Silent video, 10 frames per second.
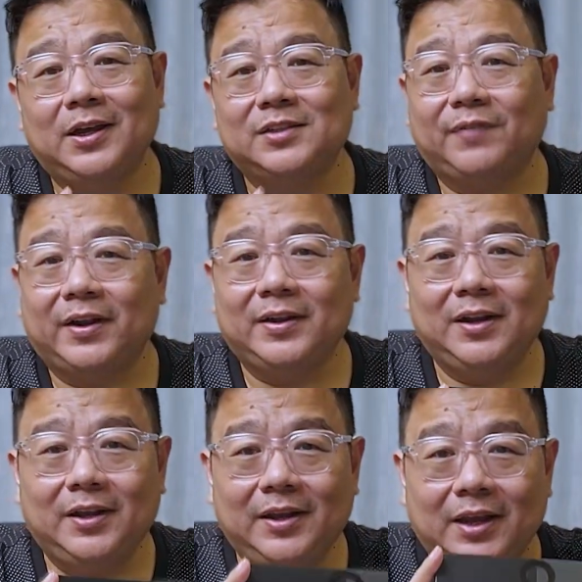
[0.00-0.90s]
It's
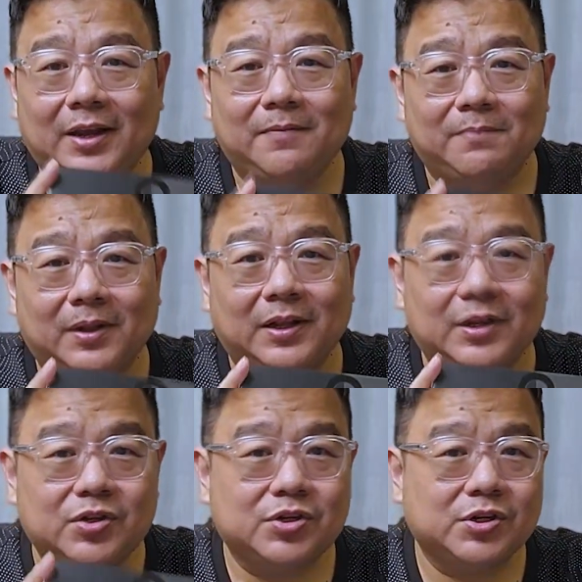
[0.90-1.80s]
finally in
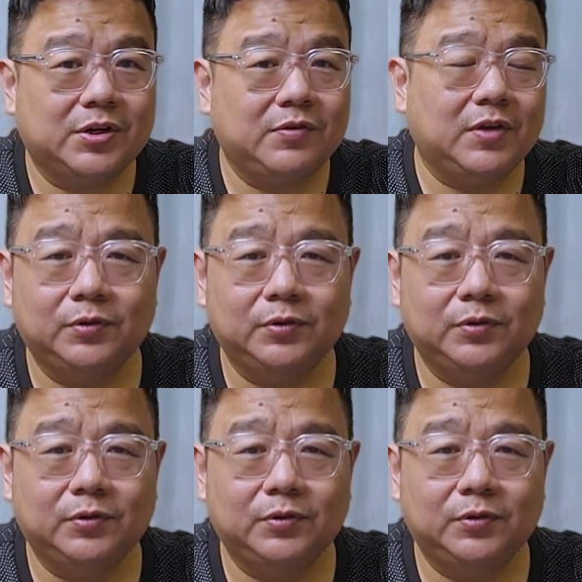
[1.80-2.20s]
Malaysia.